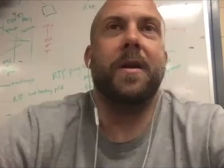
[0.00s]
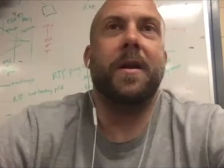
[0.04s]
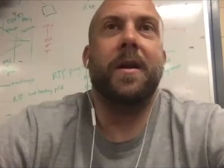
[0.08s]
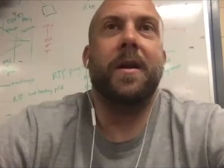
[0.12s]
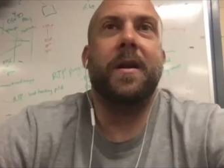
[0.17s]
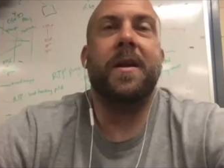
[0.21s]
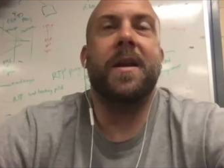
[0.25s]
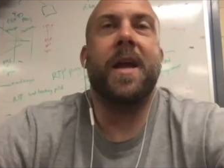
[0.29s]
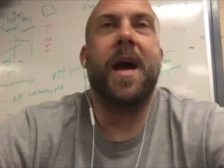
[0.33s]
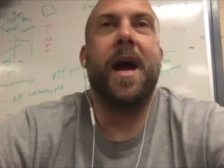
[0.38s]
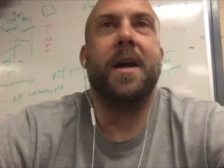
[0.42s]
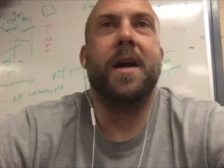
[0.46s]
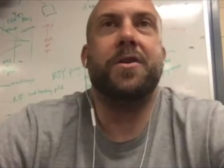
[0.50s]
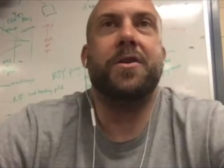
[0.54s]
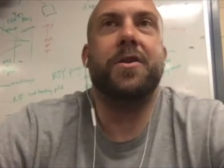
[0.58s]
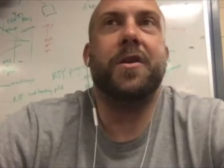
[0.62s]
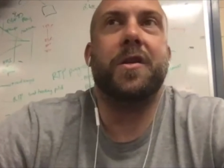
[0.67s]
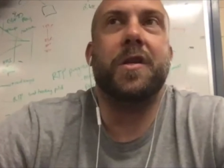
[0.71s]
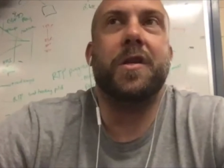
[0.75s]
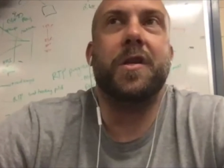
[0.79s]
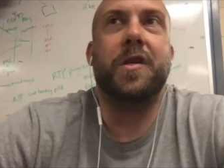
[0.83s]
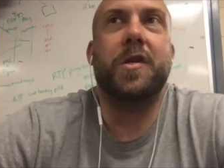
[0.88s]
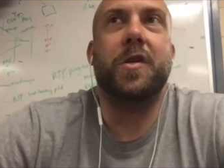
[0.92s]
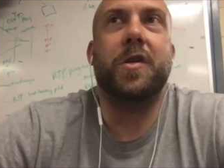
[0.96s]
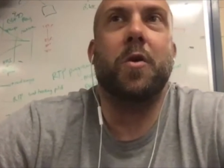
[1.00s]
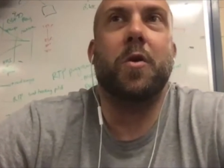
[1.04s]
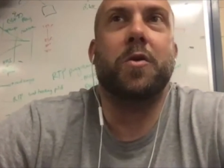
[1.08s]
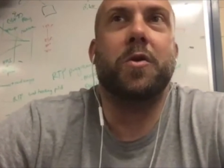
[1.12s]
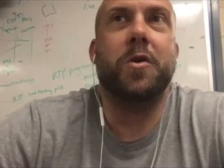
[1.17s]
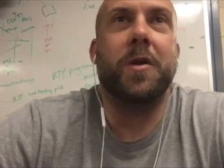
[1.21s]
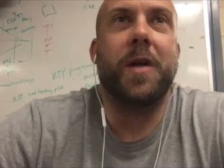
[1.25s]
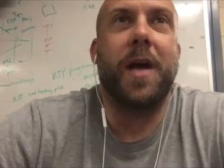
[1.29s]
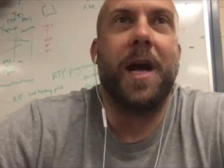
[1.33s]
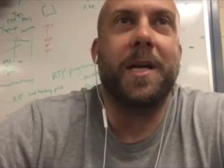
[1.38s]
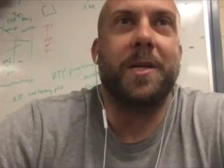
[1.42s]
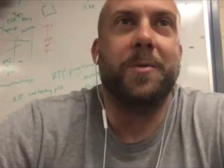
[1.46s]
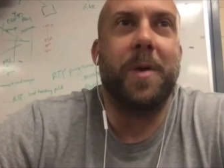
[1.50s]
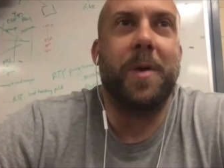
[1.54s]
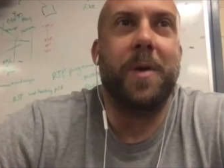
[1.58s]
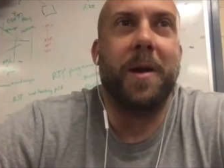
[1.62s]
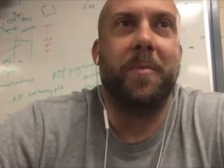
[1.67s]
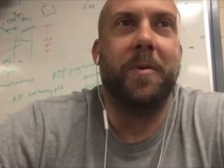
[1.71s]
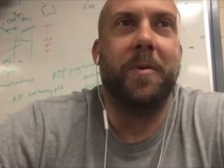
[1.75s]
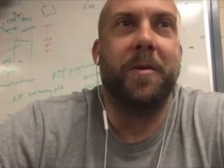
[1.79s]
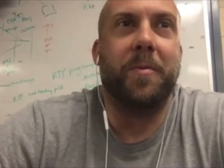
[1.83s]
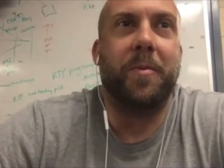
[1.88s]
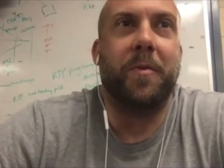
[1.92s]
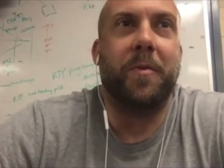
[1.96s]
not just the social
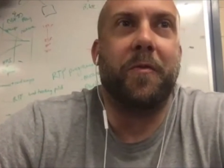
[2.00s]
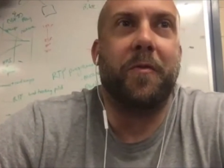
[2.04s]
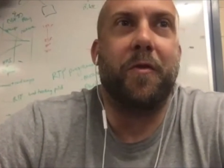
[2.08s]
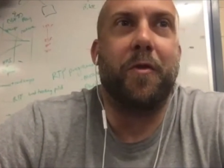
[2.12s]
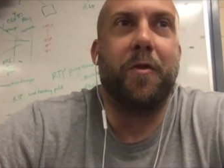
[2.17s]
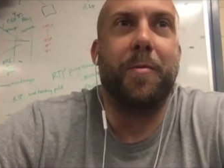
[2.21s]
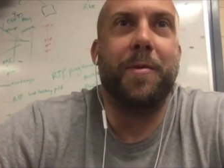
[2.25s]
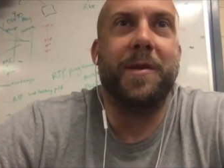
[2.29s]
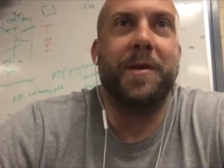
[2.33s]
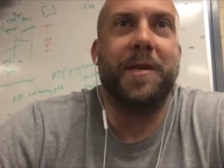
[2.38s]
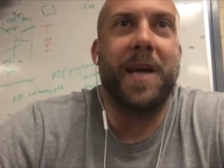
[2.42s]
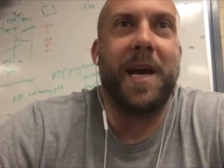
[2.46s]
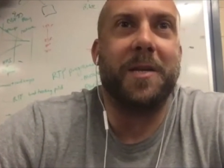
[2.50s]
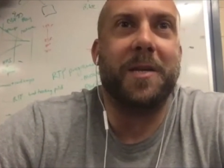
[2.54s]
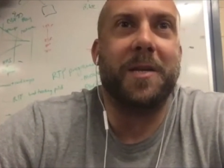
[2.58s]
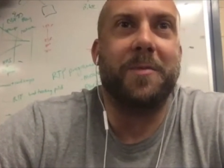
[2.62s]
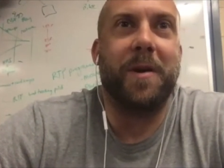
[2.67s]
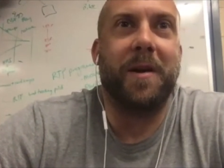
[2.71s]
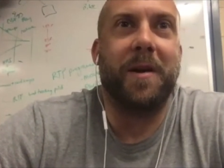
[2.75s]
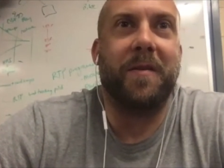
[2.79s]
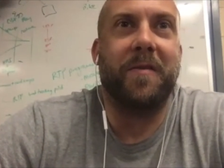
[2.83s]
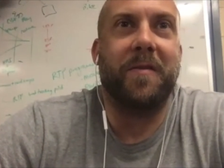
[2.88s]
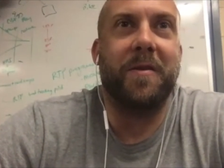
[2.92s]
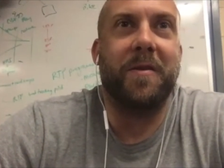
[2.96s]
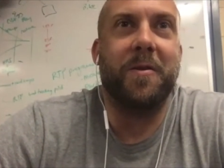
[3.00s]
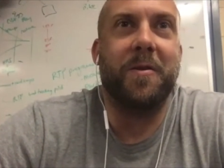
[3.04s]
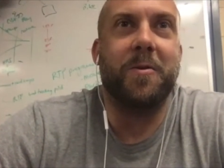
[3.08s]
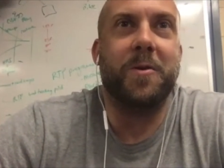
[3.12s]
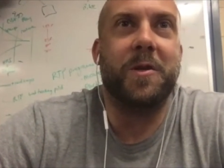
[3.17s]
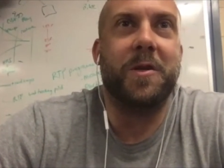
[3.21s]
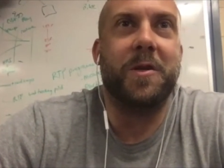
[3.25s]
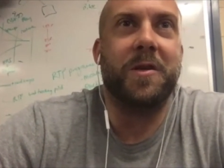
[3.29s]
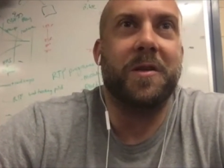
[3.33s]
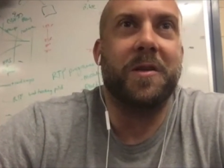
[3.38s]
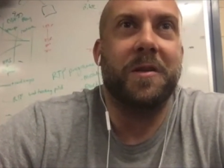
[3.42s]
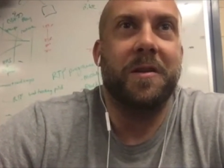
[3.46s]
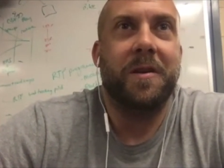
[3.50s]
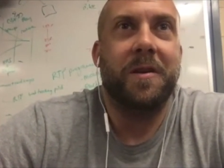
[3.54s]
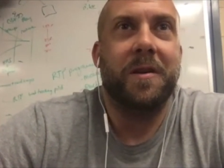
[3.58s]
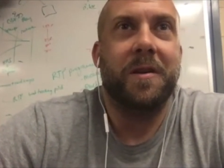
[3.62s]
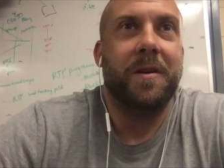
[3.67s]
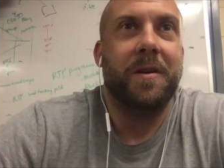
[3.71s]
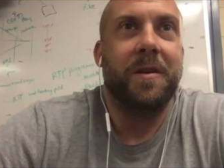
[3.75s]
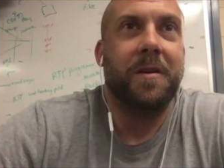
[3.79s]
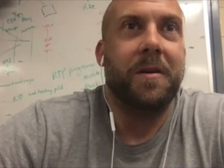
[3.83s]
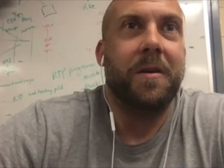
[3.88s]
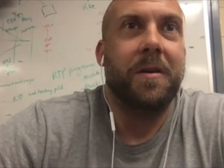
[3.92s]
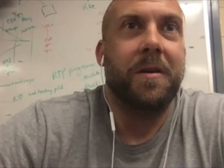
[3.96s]
aspect, but the performance aspect for those
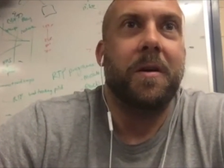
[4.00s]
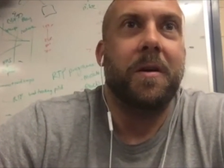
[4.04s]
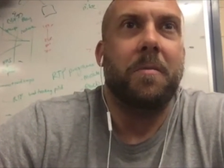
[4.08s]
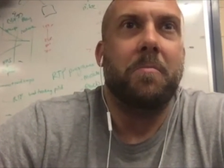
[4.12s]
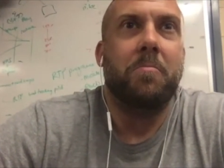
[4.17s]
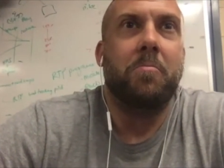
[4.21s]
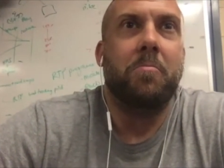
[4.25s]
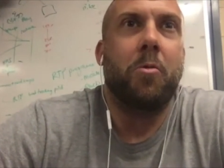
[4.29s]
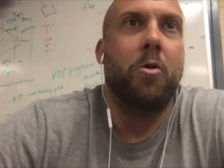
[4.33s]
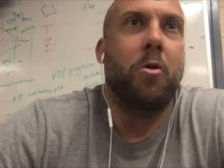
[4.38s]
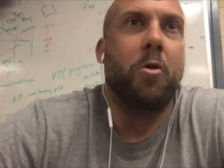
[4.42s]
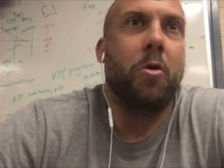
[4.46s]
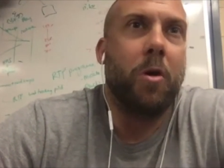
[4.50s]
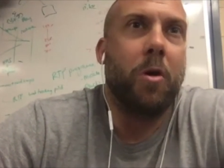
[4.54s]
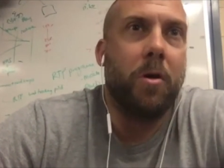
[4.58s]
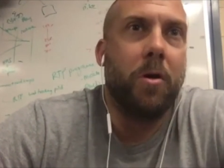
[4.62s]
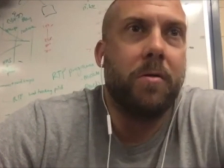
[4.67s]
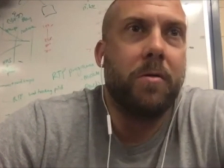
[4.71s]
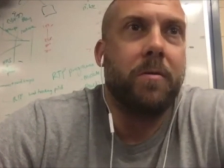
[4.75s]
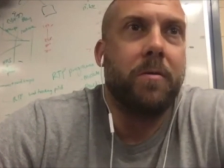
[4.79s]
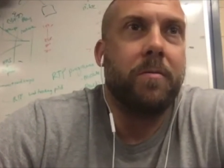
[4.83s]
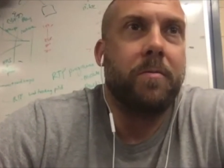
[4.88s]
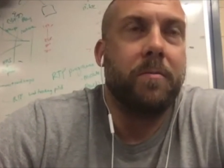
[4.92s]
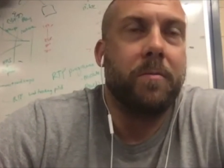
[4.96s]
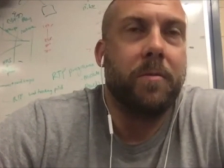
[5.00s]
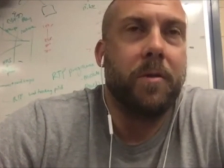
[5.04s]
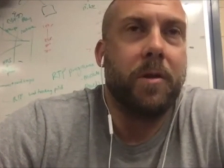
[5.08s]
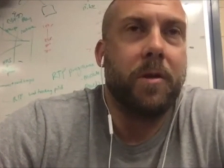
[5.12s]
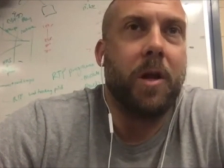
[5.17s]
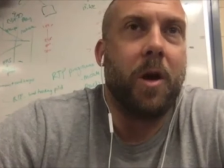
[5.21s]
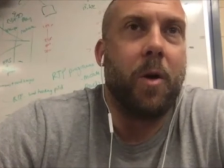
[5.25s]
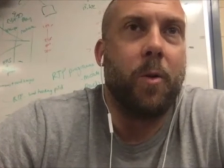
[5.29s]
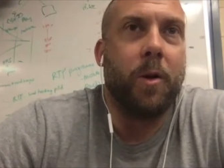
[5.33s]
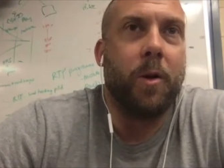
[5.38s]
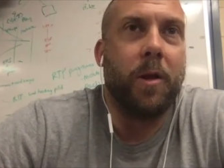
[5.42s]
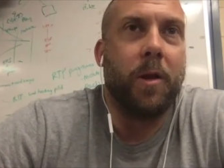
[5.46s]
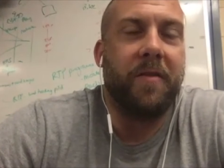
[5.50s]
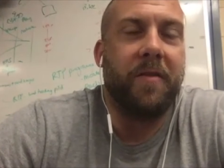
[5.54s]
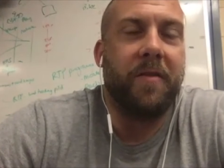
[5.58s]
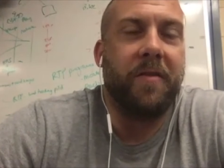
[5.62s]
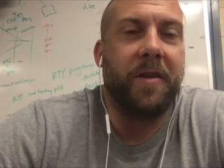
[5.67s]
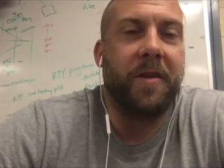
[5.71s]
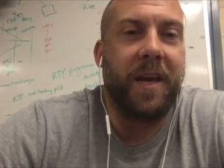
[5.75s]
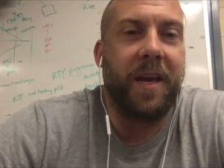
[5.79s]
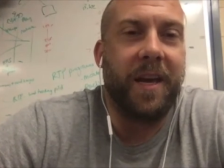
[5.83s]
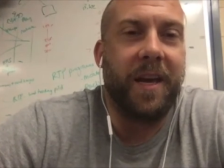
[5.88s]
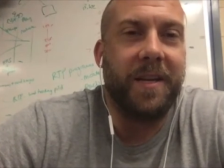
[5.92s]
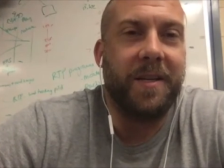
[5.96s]
more lower level
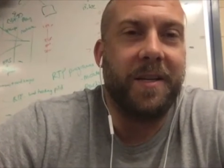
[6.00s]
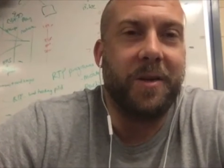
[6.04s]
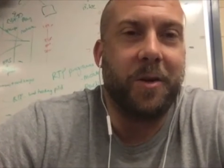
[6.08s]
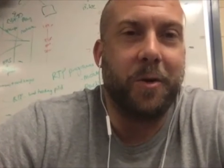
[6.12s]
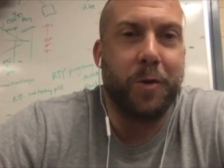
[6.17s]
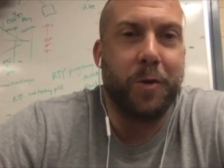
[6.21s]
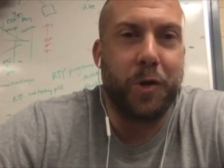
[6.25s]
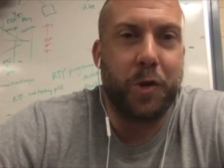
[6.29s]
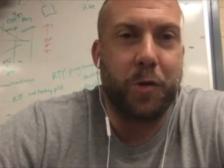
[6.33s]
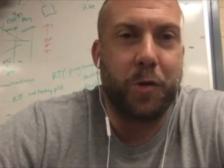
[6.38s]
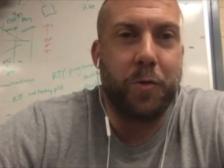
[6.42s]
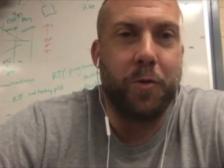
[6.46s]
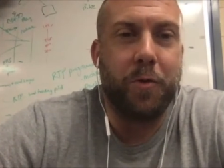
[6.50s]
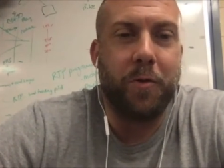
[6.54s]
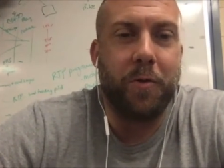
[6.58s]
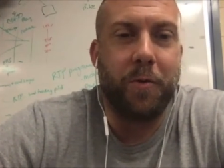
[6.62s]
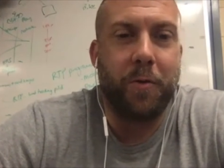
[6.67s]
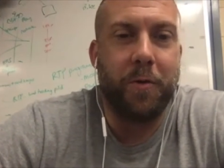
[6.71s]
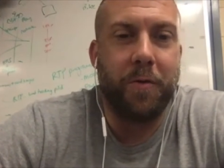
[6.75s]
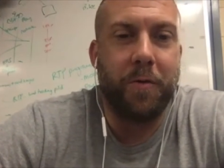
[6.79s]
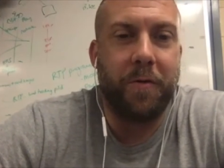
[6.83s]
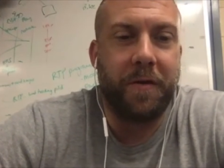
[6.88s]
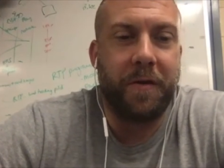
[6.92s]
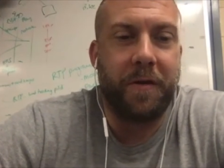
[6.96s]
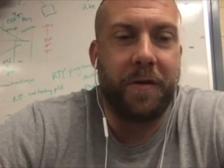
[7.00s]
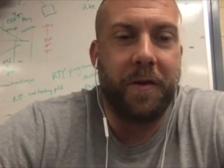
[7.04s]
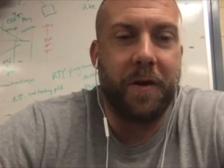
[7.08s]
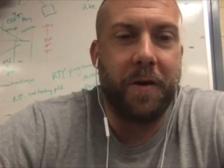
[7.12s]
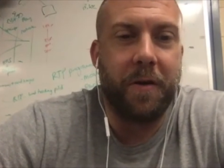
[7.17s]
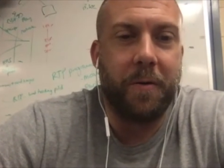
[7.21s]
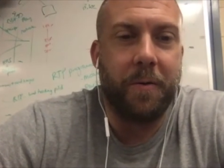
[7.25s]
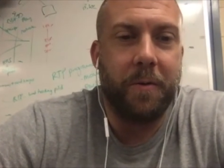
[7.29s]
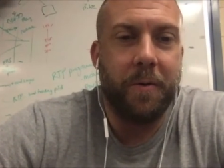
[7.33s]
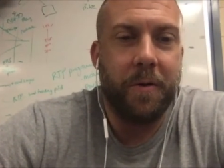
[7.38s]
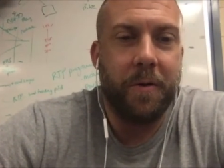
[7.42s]
kids goes through the roof too.